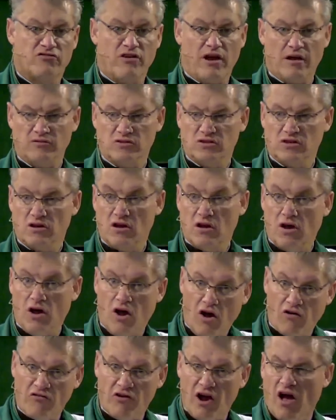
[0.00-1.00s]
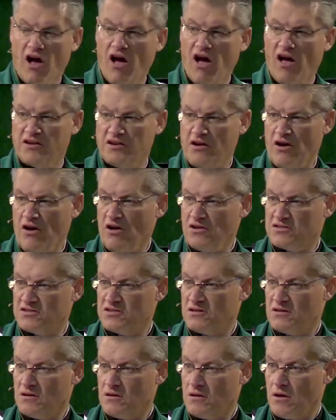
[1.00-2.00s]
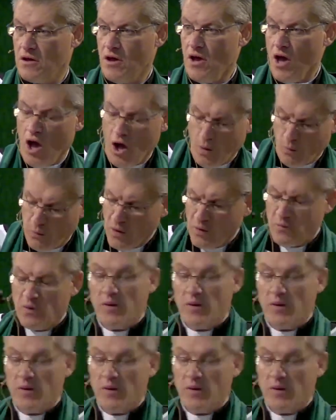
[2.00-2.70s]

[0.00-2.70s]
ground or a hard heart? Or will